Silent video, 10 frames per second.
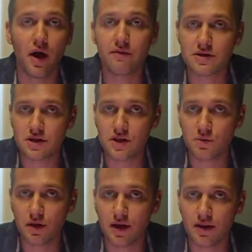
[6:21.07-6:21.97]
Now I've just
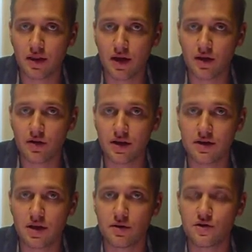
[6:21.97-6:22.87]
explained that
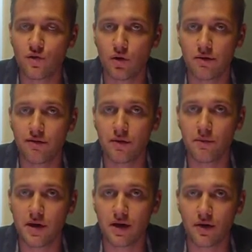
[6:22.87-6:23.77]
creatine is formed from
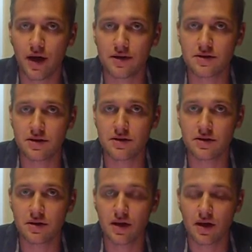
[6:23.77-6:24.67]
amino acids.